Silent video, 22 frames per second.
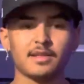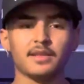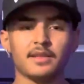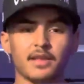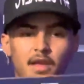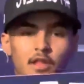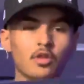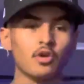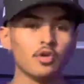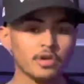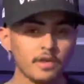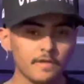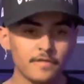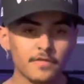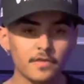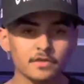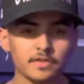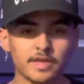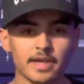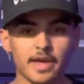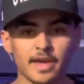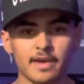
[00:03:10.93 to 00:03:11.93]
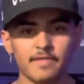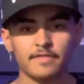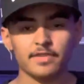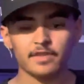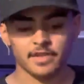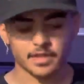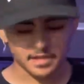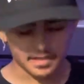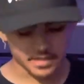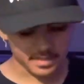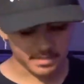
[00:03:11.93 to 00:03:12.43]
The Loki feels heavy.
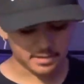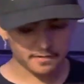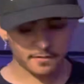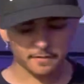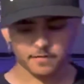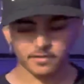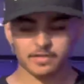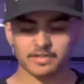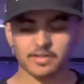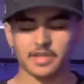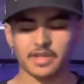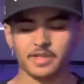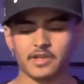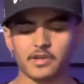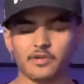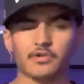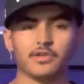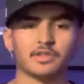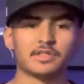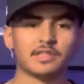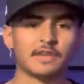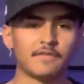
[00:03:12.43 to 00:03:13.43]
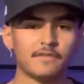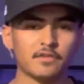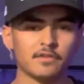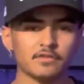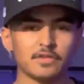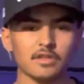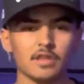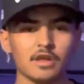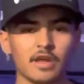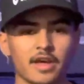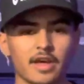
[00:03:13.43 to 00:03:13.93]
That's like the first thing I noticed. It
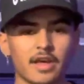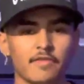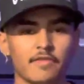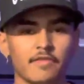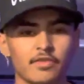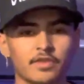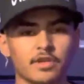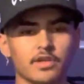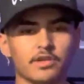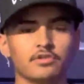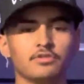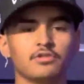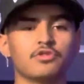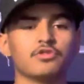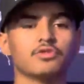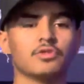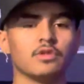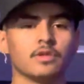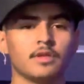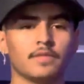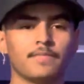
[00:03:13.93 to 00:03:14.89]
feels a lot heavier than usual.